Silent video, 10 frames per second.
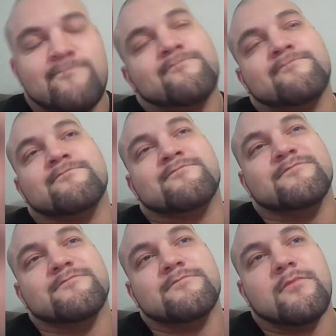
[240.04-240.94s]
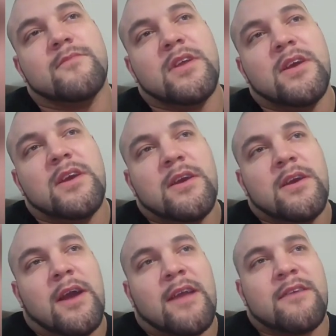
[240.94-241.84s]

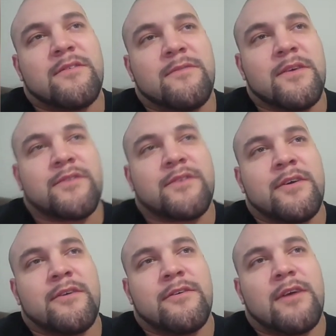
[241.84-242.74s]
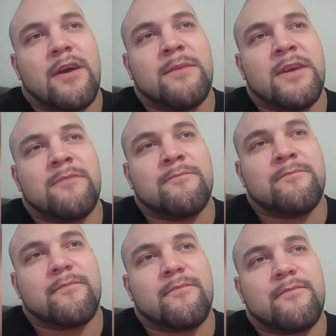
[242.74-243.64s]
I guess it feels good. I mean,
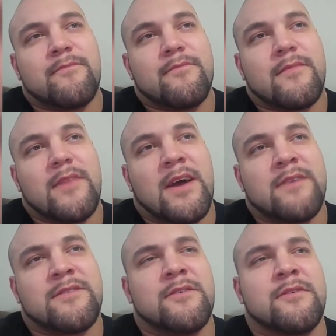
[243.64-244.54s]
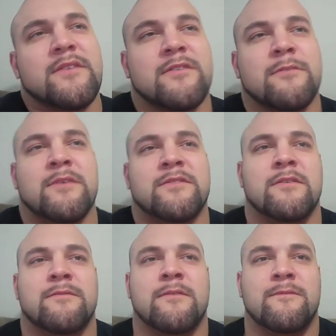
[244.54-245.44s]
I still don't consider
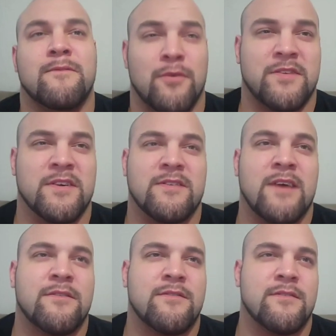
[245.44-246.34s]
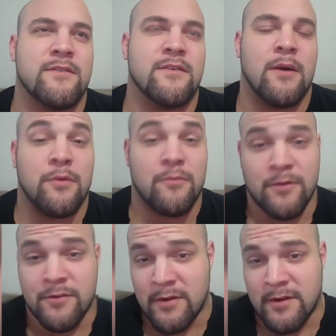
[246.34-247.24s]
myself a full success until I win
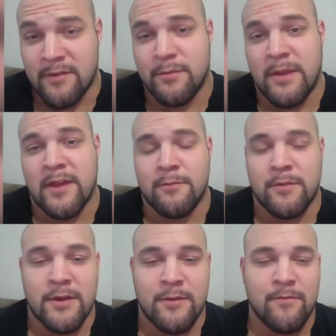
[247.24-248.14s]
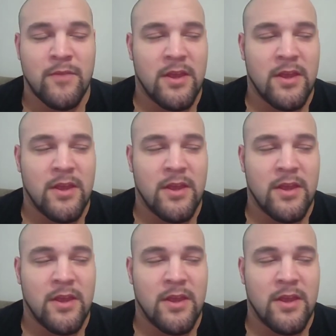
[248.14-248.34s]
World's Strongest Man, but